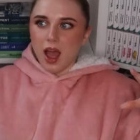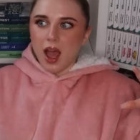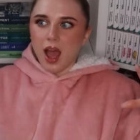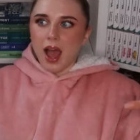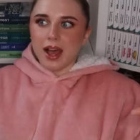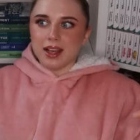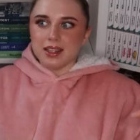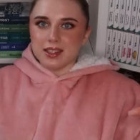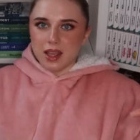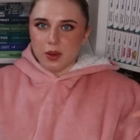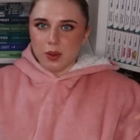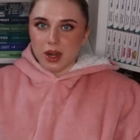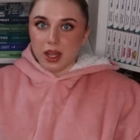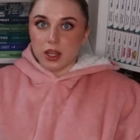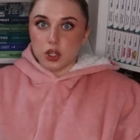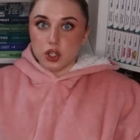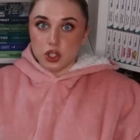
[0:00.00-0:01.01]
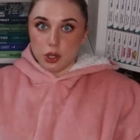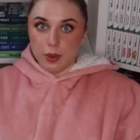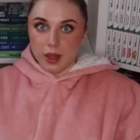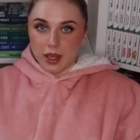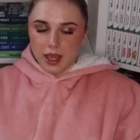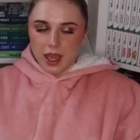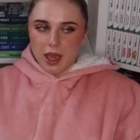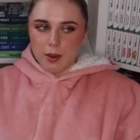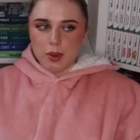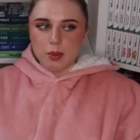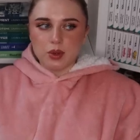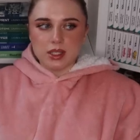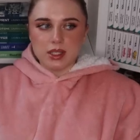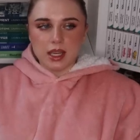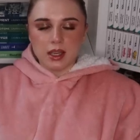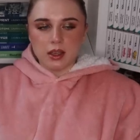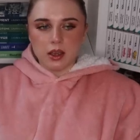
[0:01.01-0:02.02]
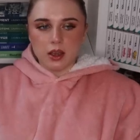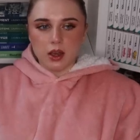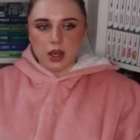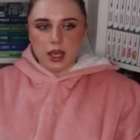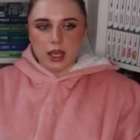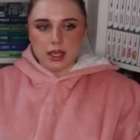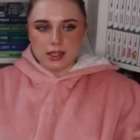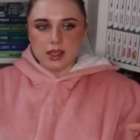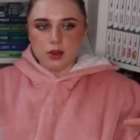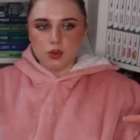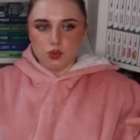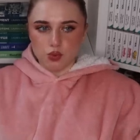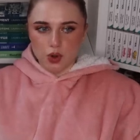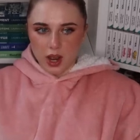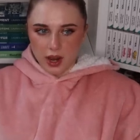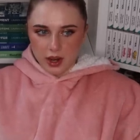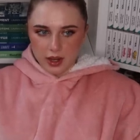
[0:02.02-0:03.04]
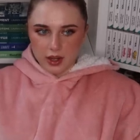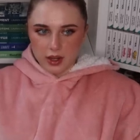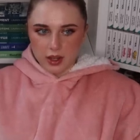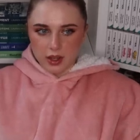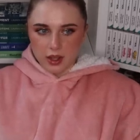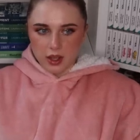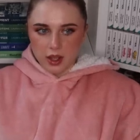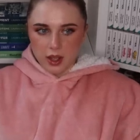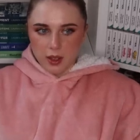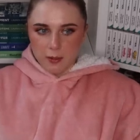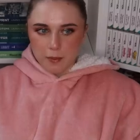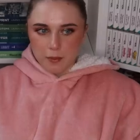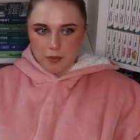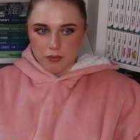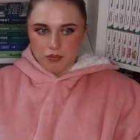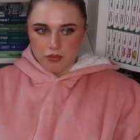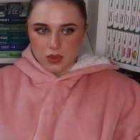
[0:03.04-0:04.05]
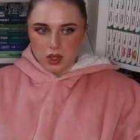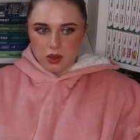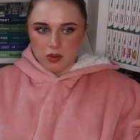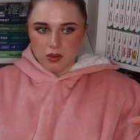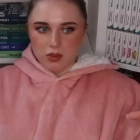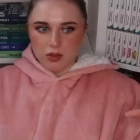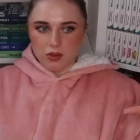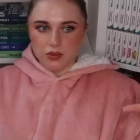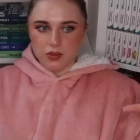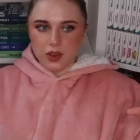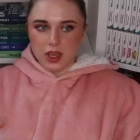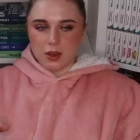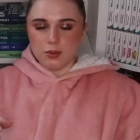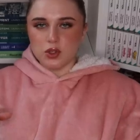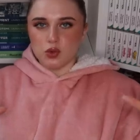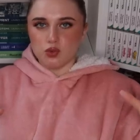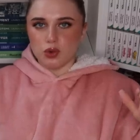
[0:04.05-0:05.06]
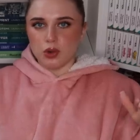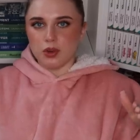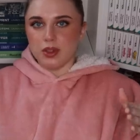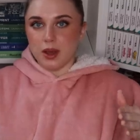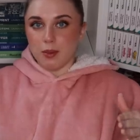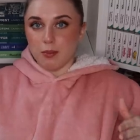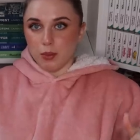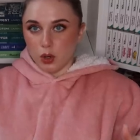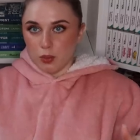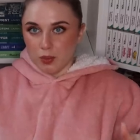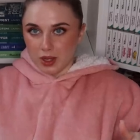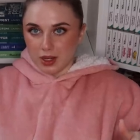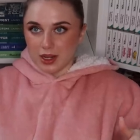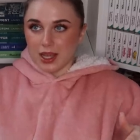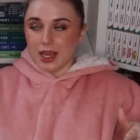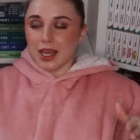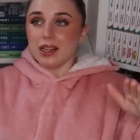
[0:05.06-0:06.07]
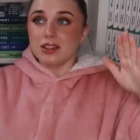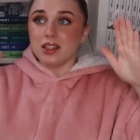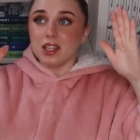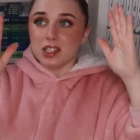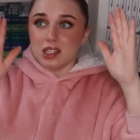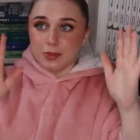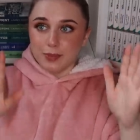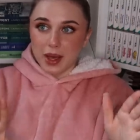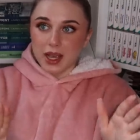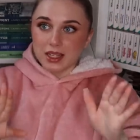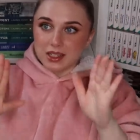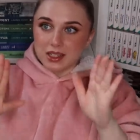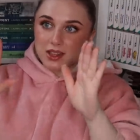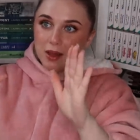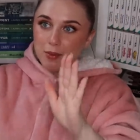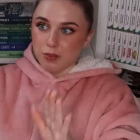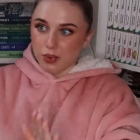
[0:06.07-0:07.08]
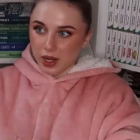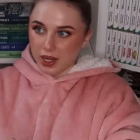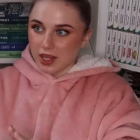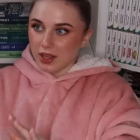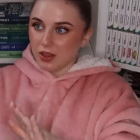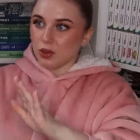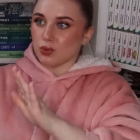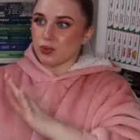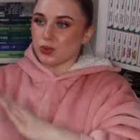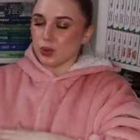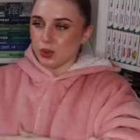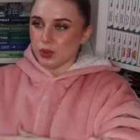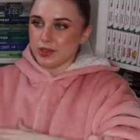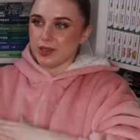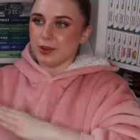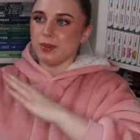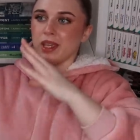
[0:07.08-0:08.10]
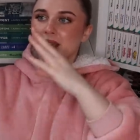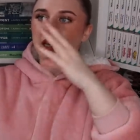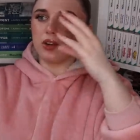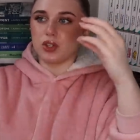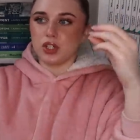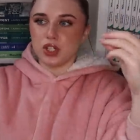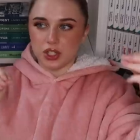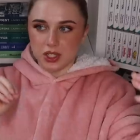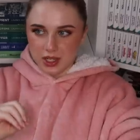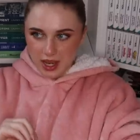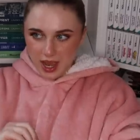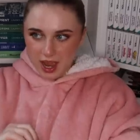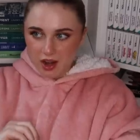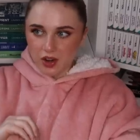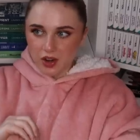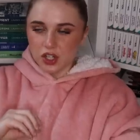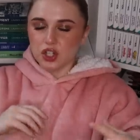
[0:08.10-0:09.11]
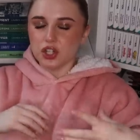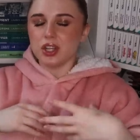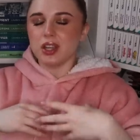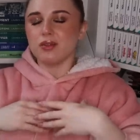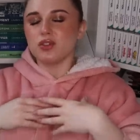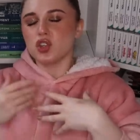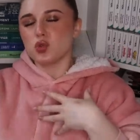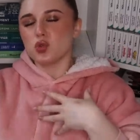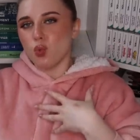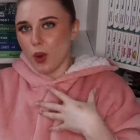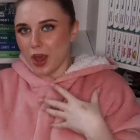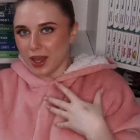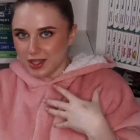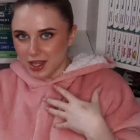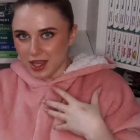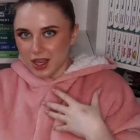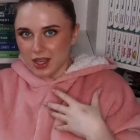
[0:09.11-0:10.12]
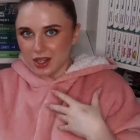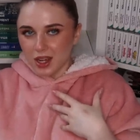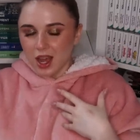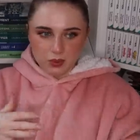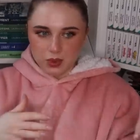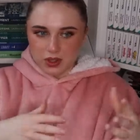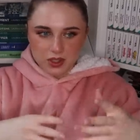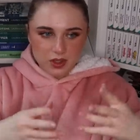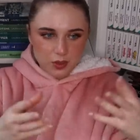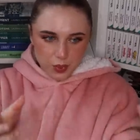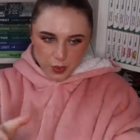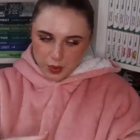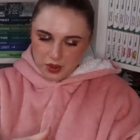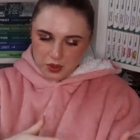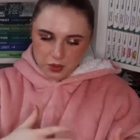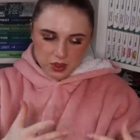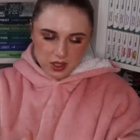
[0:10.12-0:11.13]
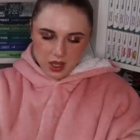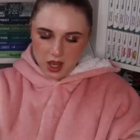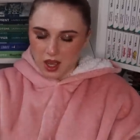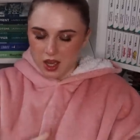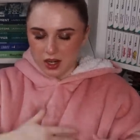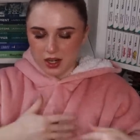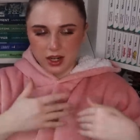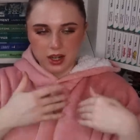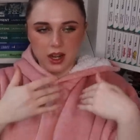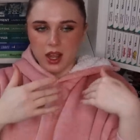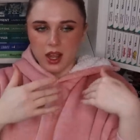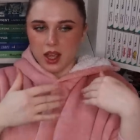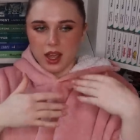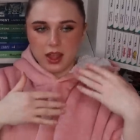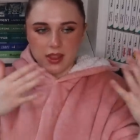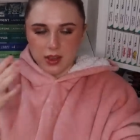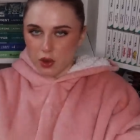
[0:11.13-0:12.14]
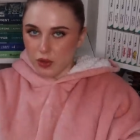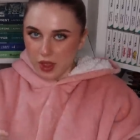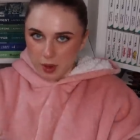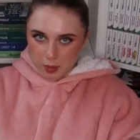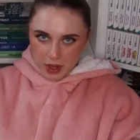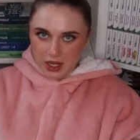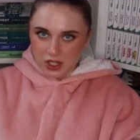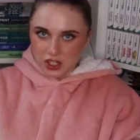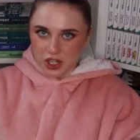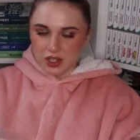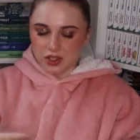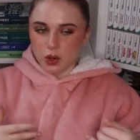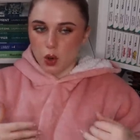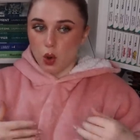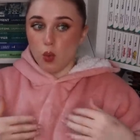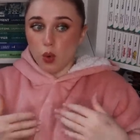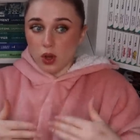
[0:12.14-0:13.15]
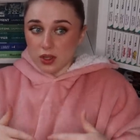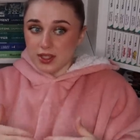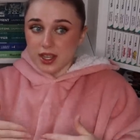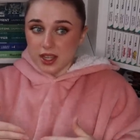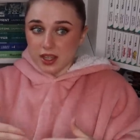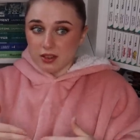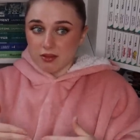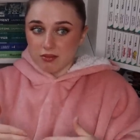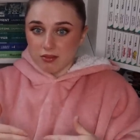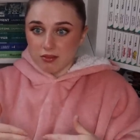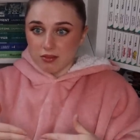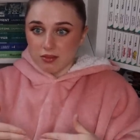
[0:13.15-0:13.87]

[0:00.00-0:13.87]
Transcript: as they were like doing it and people were saying, is it right for him to ruin that moment? Despite them breaking the rules and being in a restricted area, should he have just waited until the proposal was done and, and they got their pictures or was it